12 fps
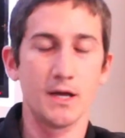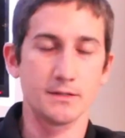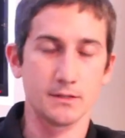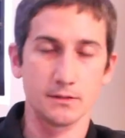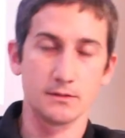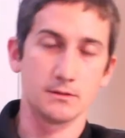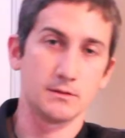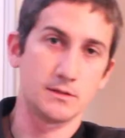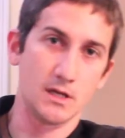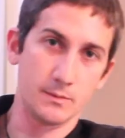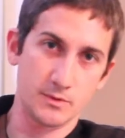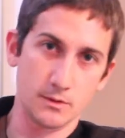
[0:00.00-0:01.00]
S's:
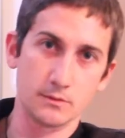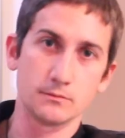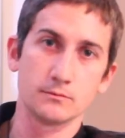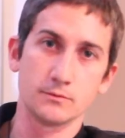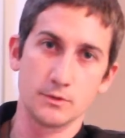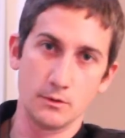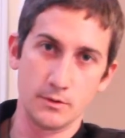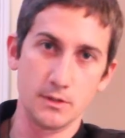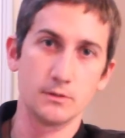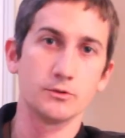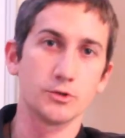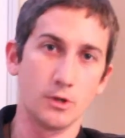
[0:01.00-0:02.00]
Samsung,
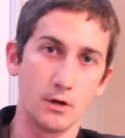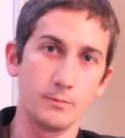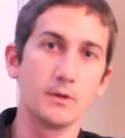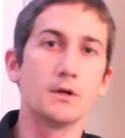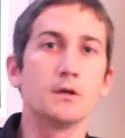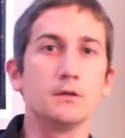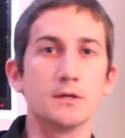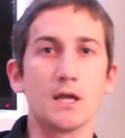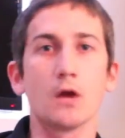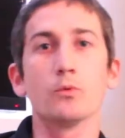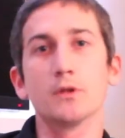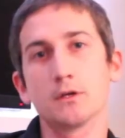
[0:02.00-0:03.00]
Sony, Sharp. You
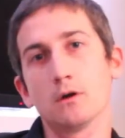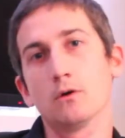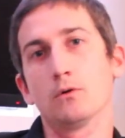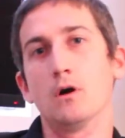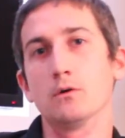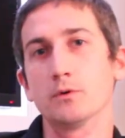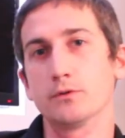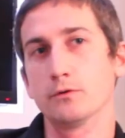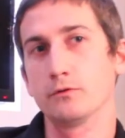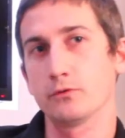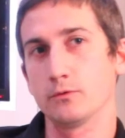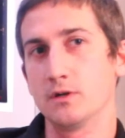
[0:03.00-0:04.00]
can't really go wrong with
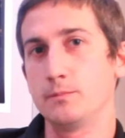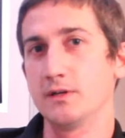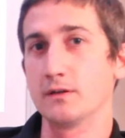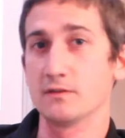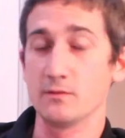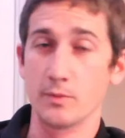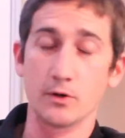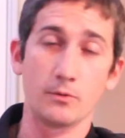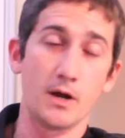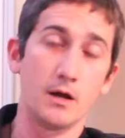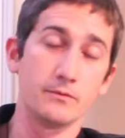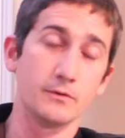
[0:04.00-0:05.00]
those 3 because they've been
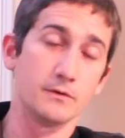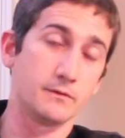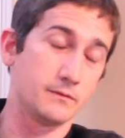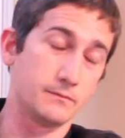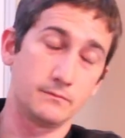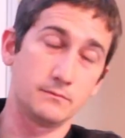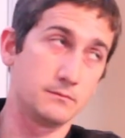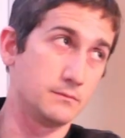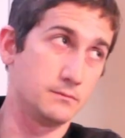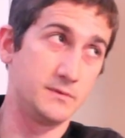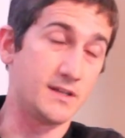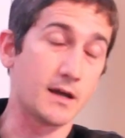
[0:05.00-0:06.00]
around for
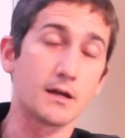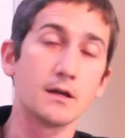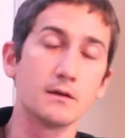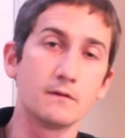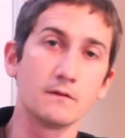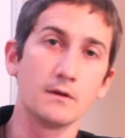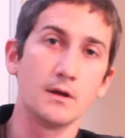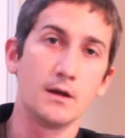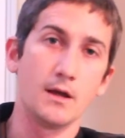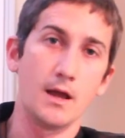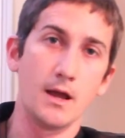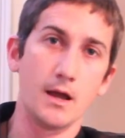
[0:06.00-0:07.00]
decades,
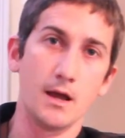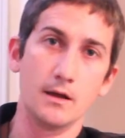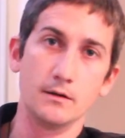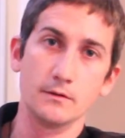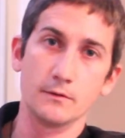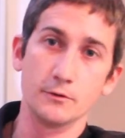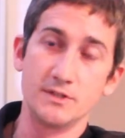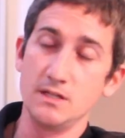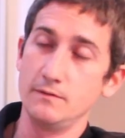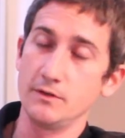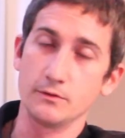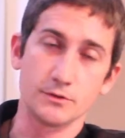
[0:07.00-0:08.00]
and their
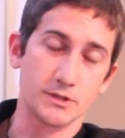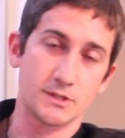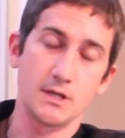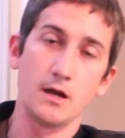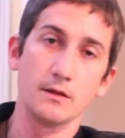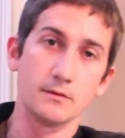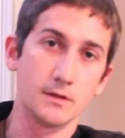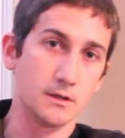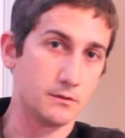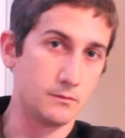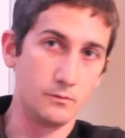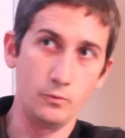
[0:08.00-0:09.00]
TVs are just solid.
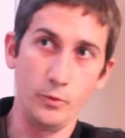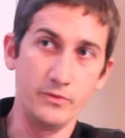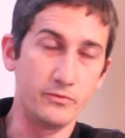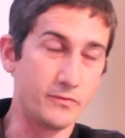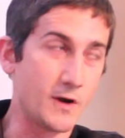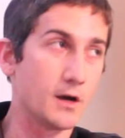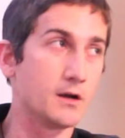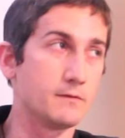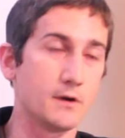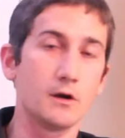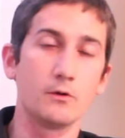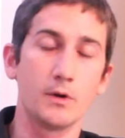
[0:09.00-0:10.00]
You very,
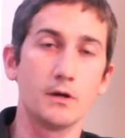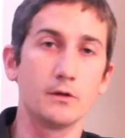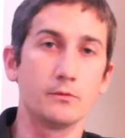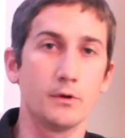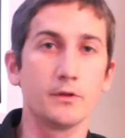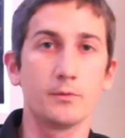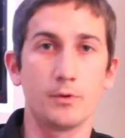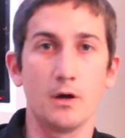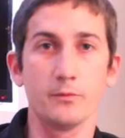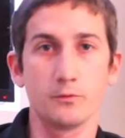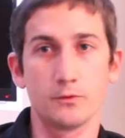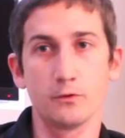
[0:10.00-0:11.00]
very rarely run into
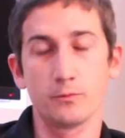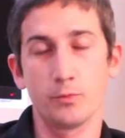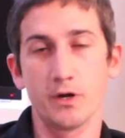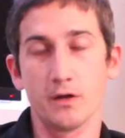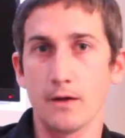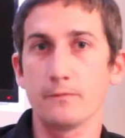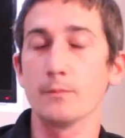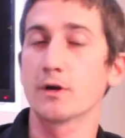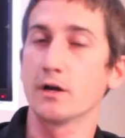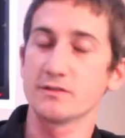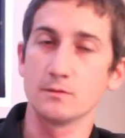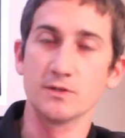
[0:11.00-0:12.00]
problems with those brands. From a
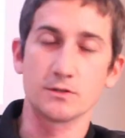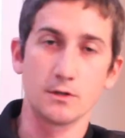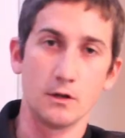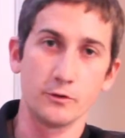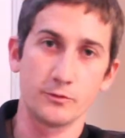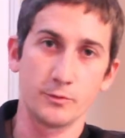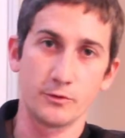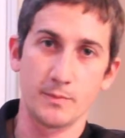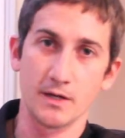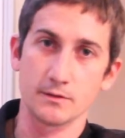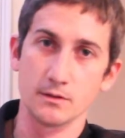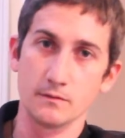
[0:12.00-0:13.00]
custom installer's
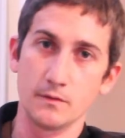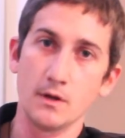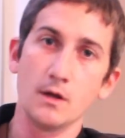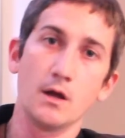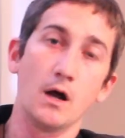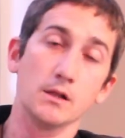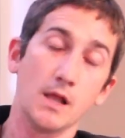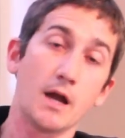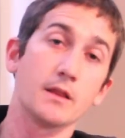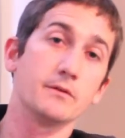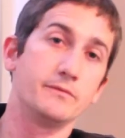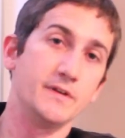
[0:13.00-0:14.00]
perspective, a
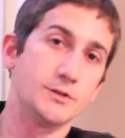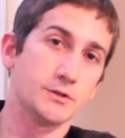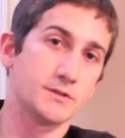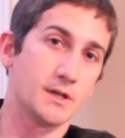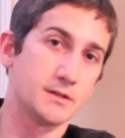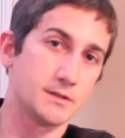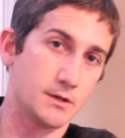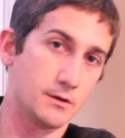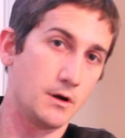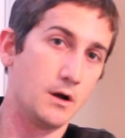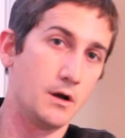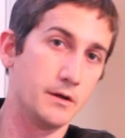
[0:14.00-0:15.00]
lot of the feature sets
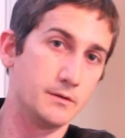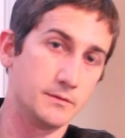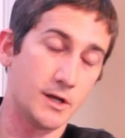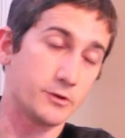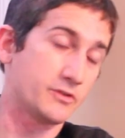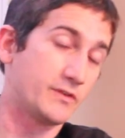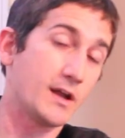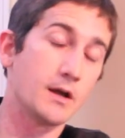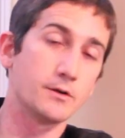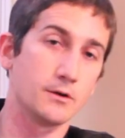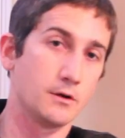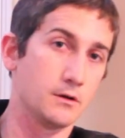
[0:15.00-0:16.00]
are
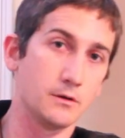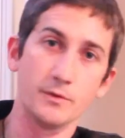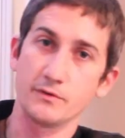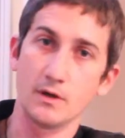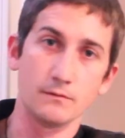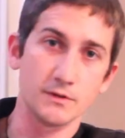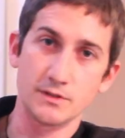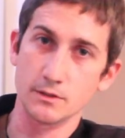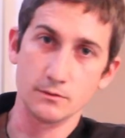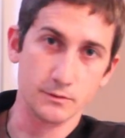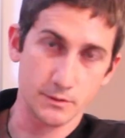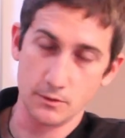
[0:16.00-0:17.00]
standard on almost every
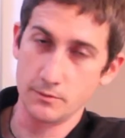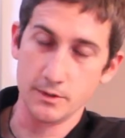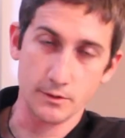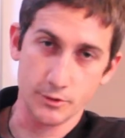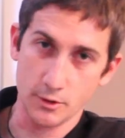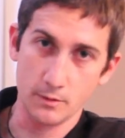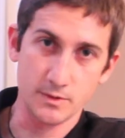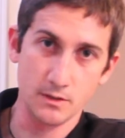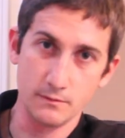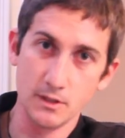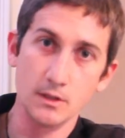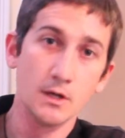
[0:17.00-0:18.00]
single Sony or Sharp
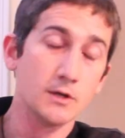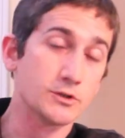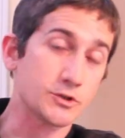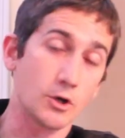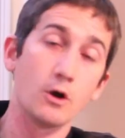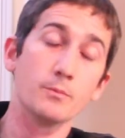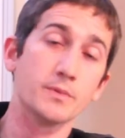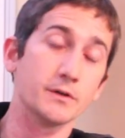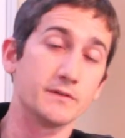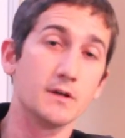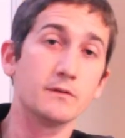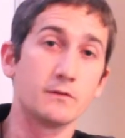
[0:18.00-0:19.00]
TV just aren't
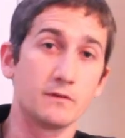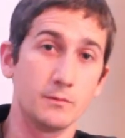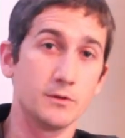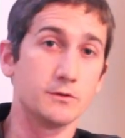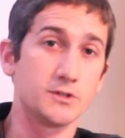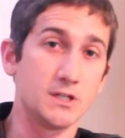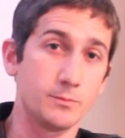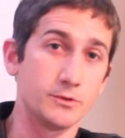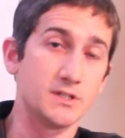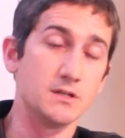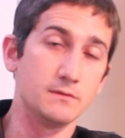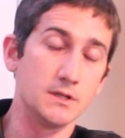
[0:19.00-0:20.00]
built into some of those cheaper
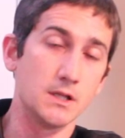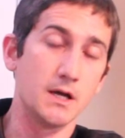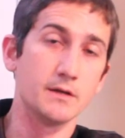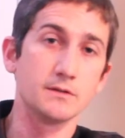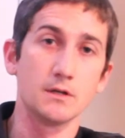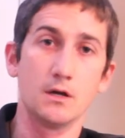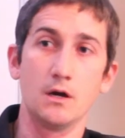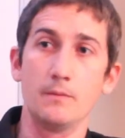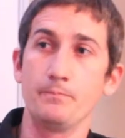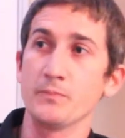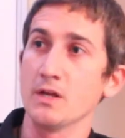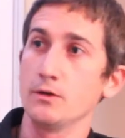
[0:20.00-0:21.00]
TV lines.
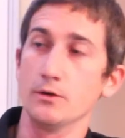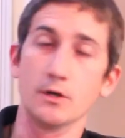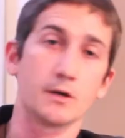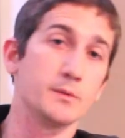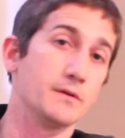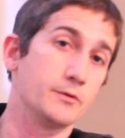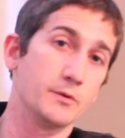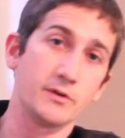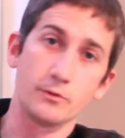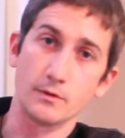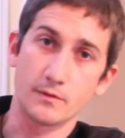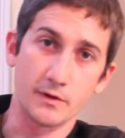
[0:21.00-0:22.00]
You're not going to be able to do any
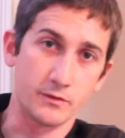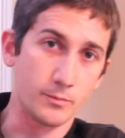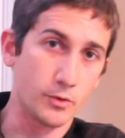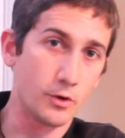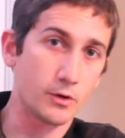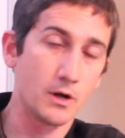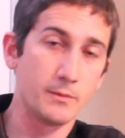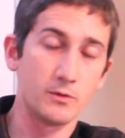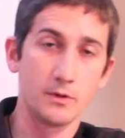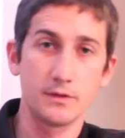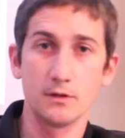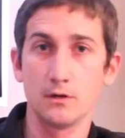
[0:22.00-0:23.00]
sort of custom programming
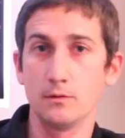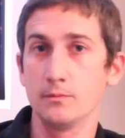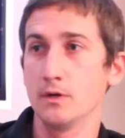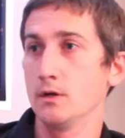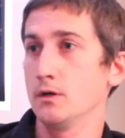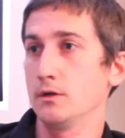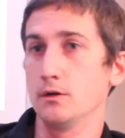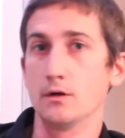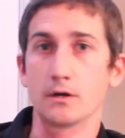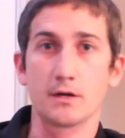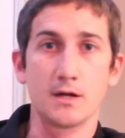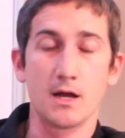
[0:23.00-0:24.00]
with them. You're
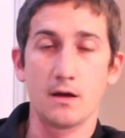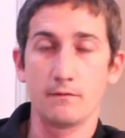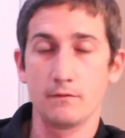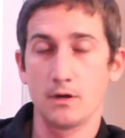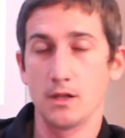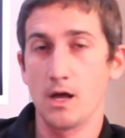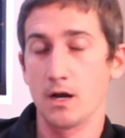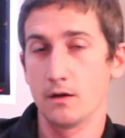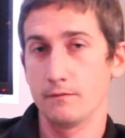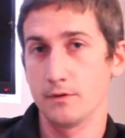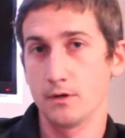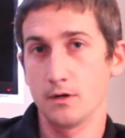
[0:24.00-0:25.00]
not going to have a lot
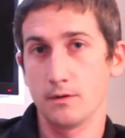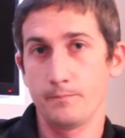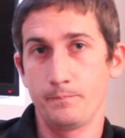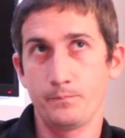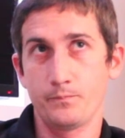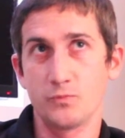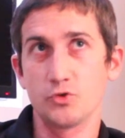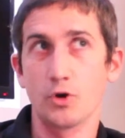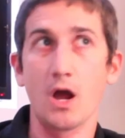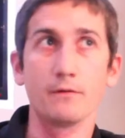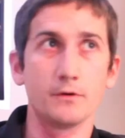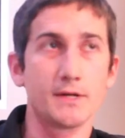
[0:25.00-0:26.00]
of the
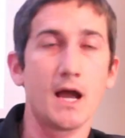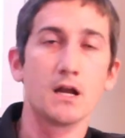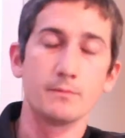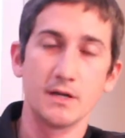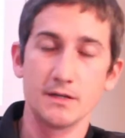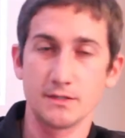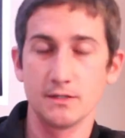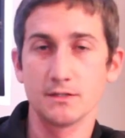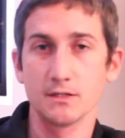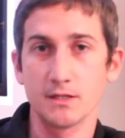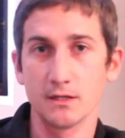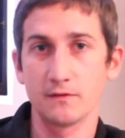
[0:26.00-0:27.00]
driver databases
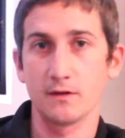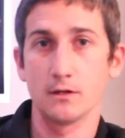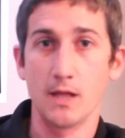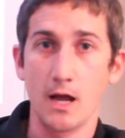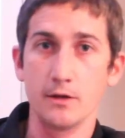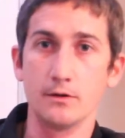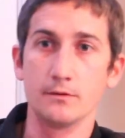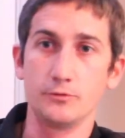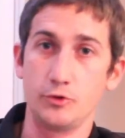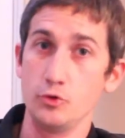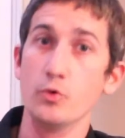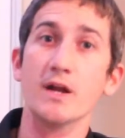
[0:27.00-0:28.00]
and things that allow you
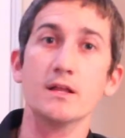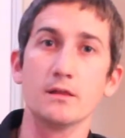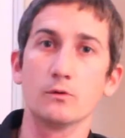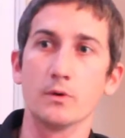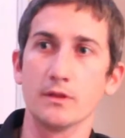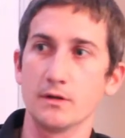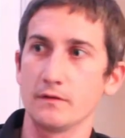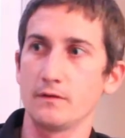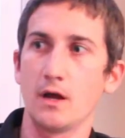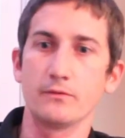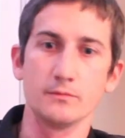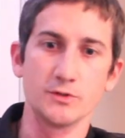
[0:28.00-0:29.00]
to do anything with it
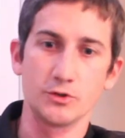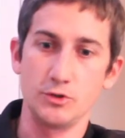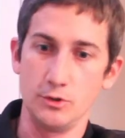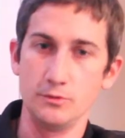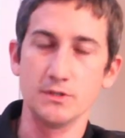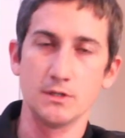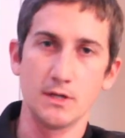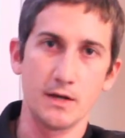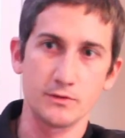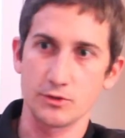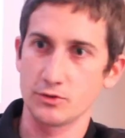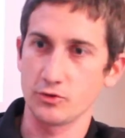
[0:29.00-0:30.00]
aside from just using it
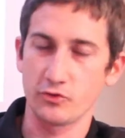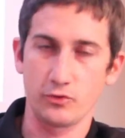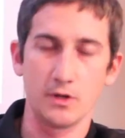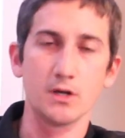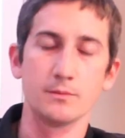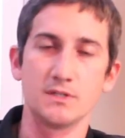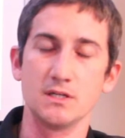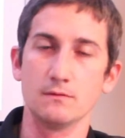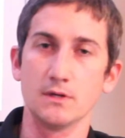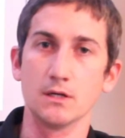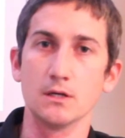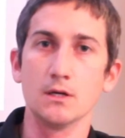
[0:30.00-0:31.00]
as just a straight up
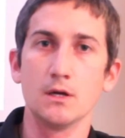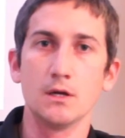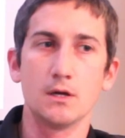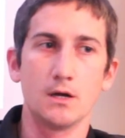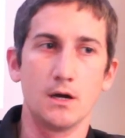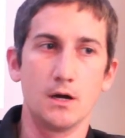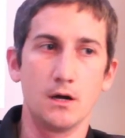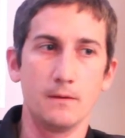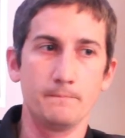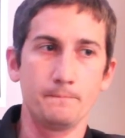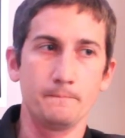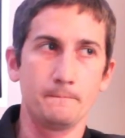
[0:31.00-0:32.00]
TV.
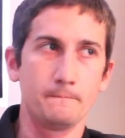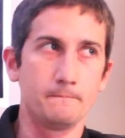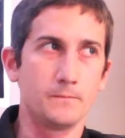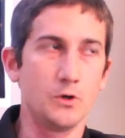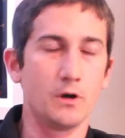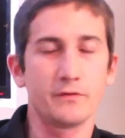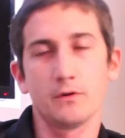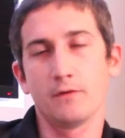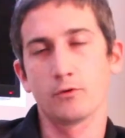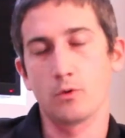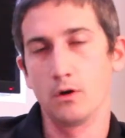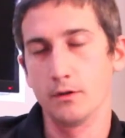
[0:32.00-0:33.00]
You also
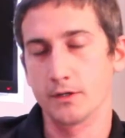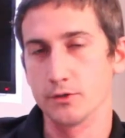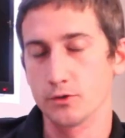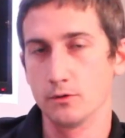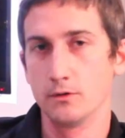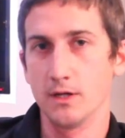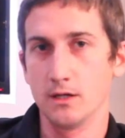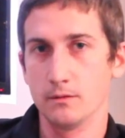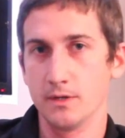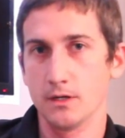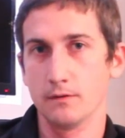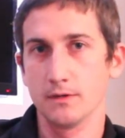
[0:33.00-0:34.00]
have the quality control
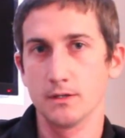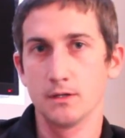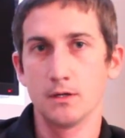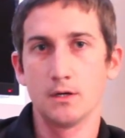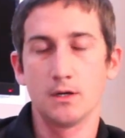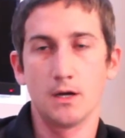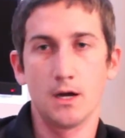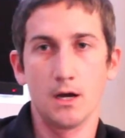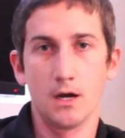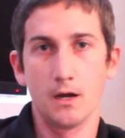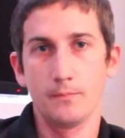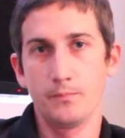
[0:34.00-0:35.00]
element of it.
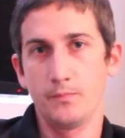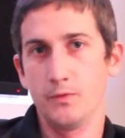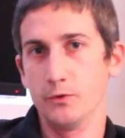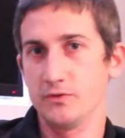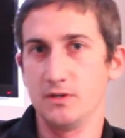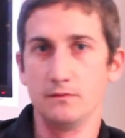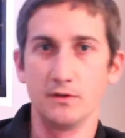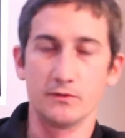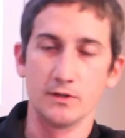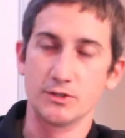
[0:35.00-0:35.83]
Those TVs,